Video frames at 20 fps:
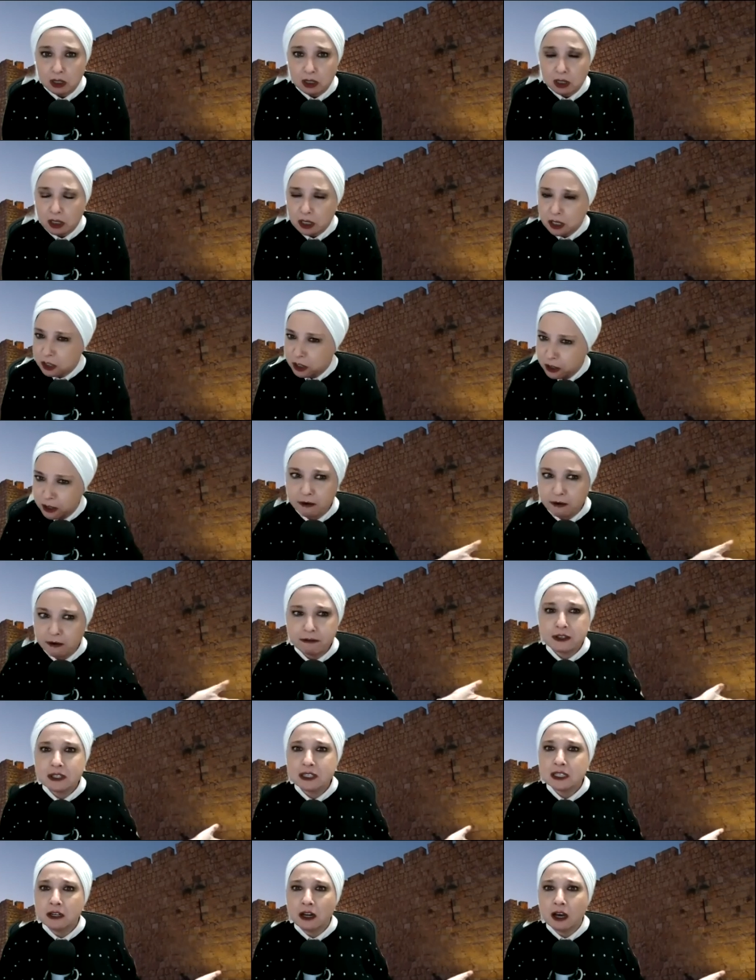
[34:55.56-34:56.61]
Enough
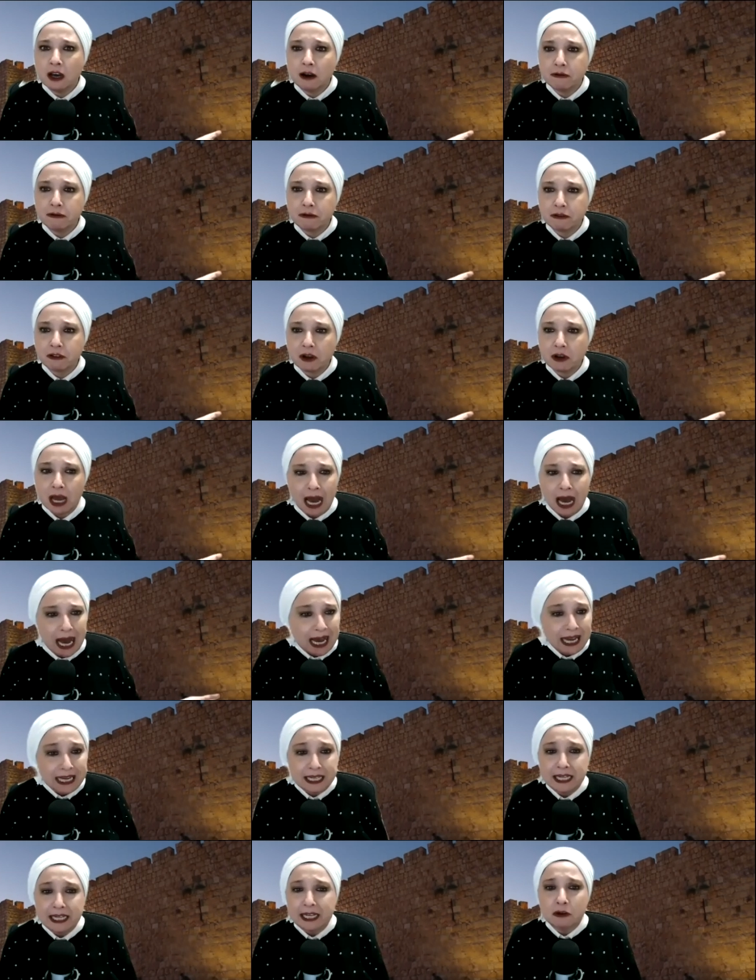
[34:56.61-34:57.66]
is enough. I
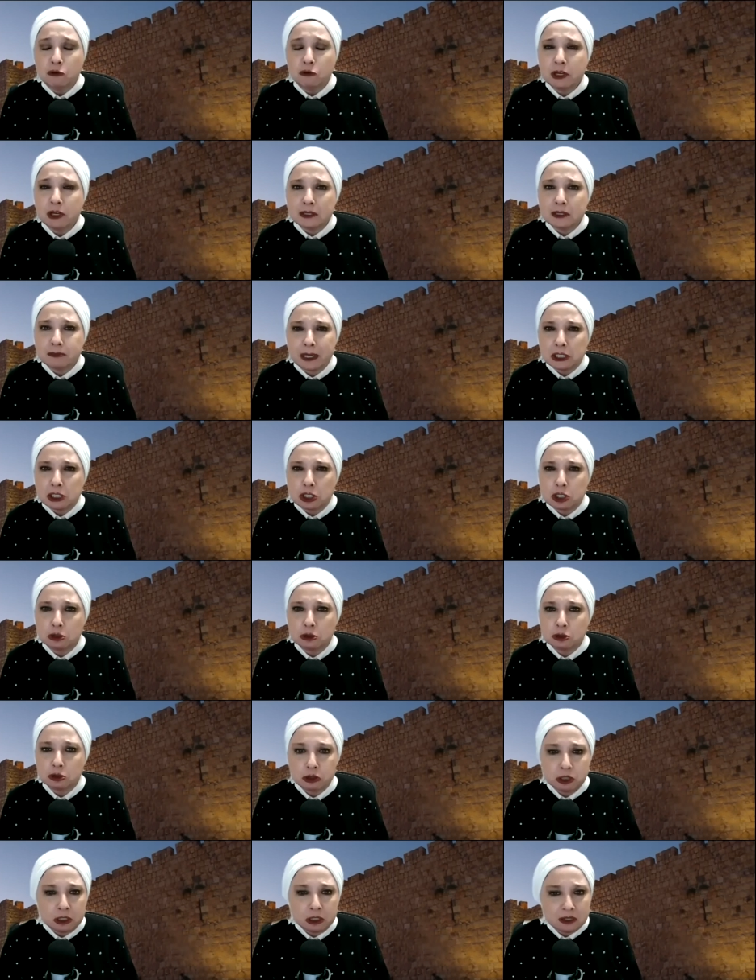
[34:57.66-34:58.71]
can't raise my
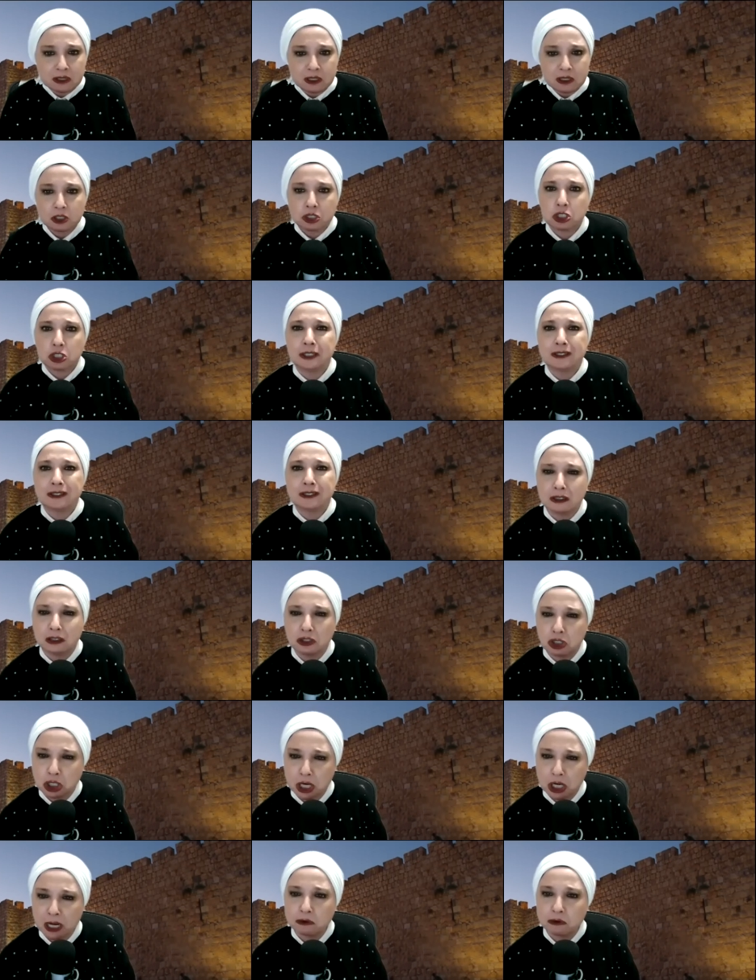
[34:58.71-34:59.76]
children in such a
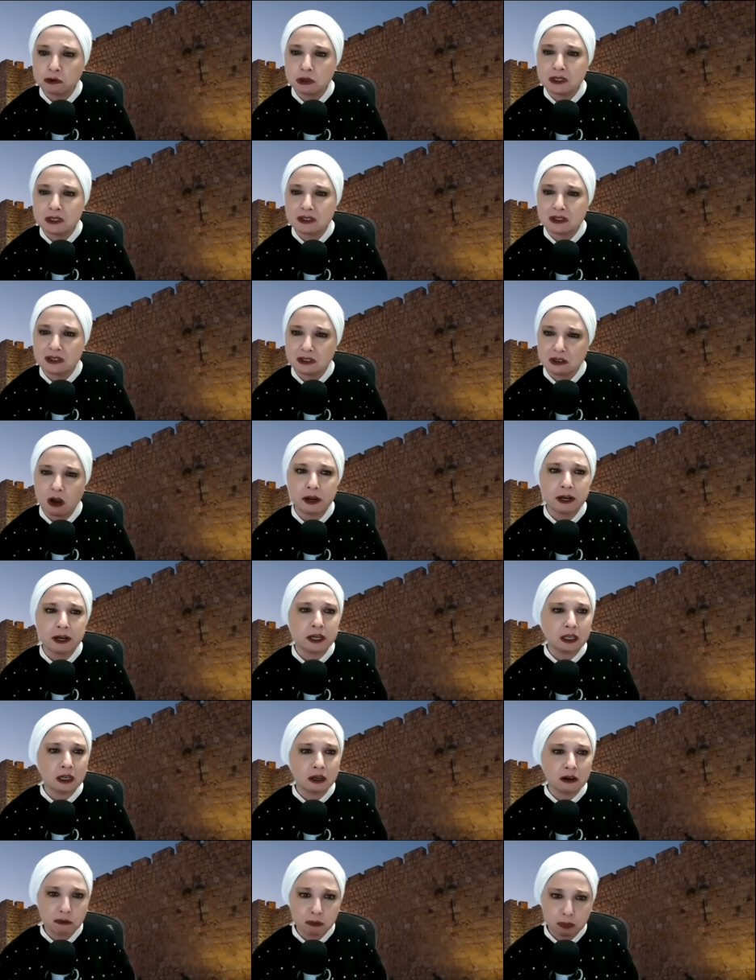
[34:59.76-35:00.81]
degenerate
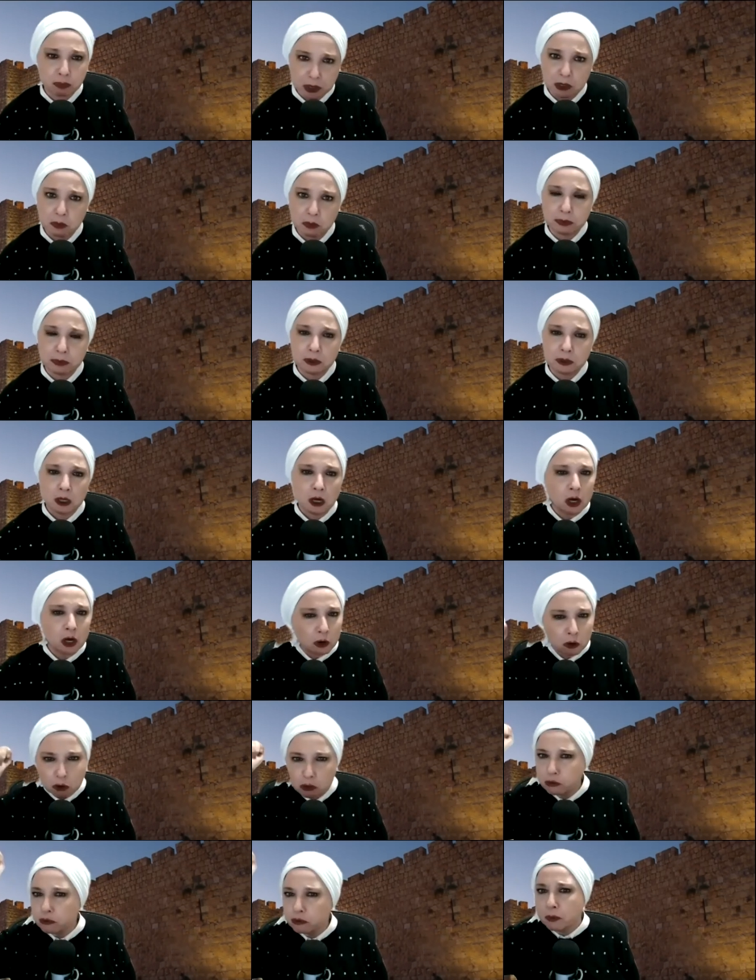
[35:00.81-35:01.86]
society of people
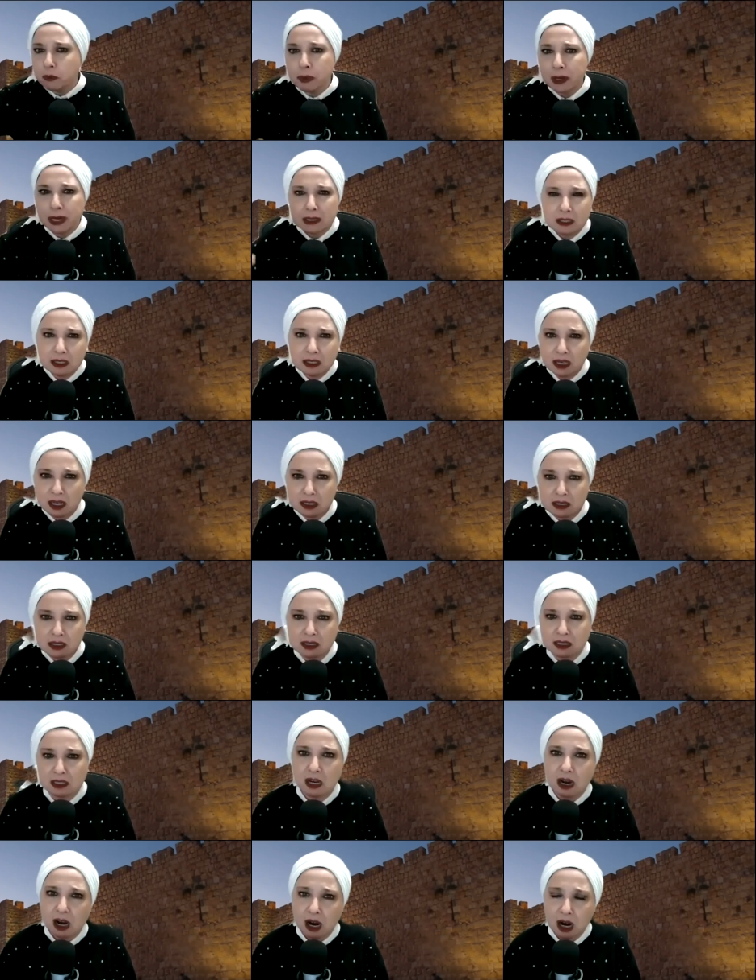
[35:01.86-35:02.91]
who rebel against
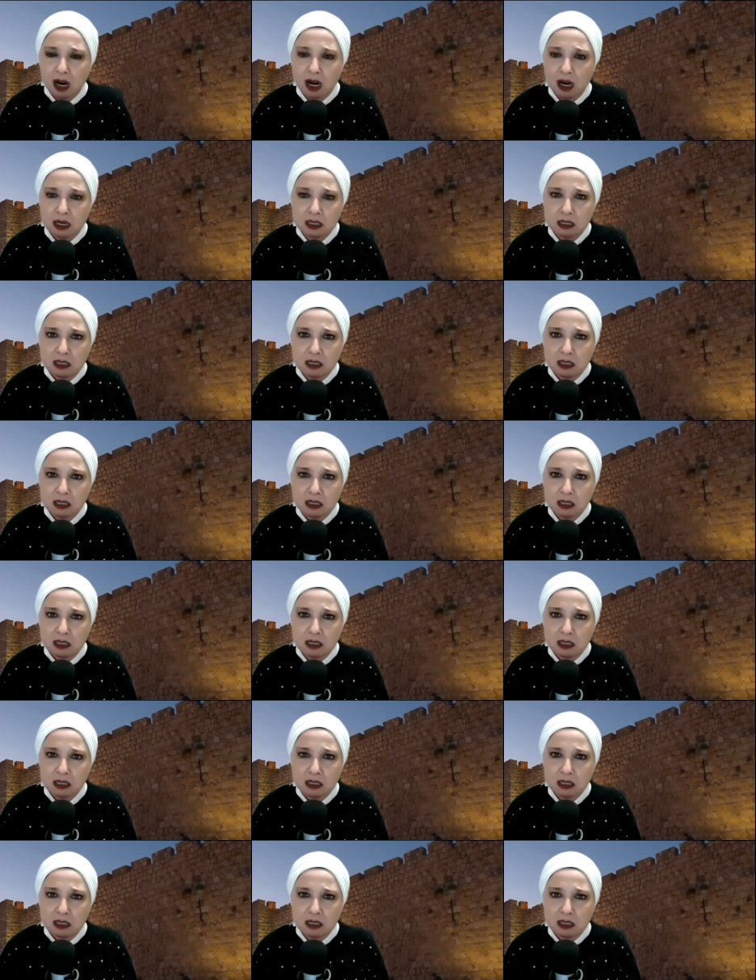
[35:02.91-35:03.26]
God.